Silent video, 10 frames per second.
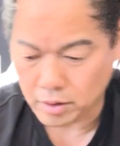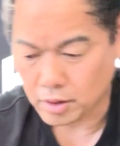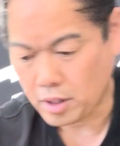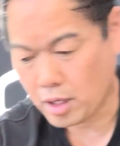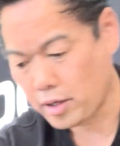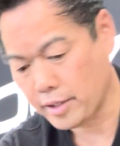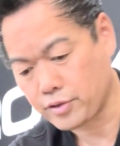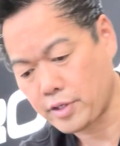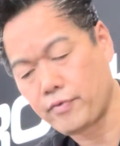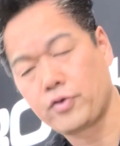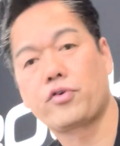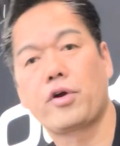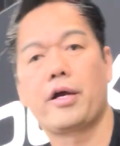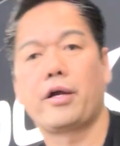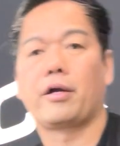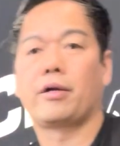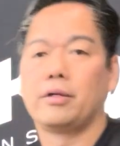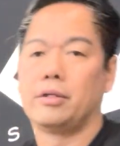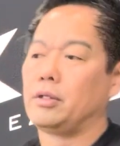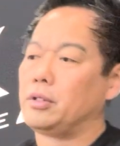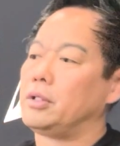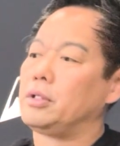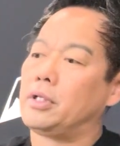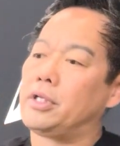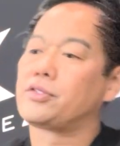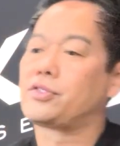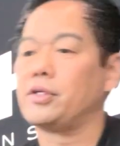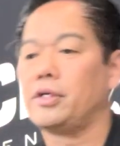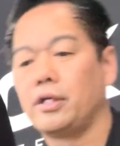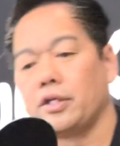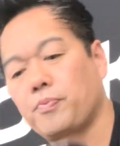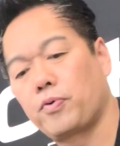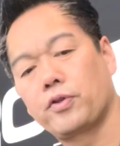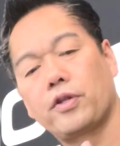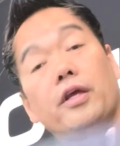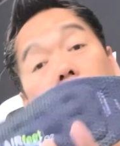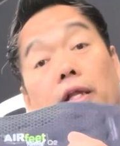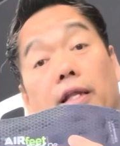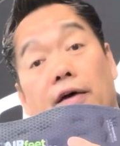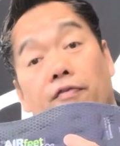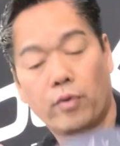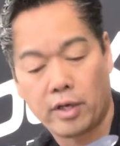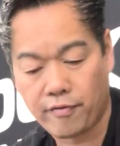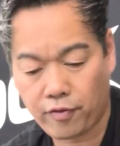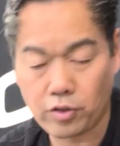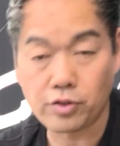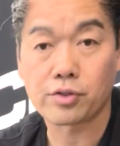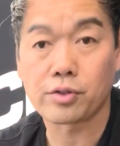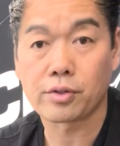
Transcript: All right, let's give it a try here. Let's see, let's put the left one in first.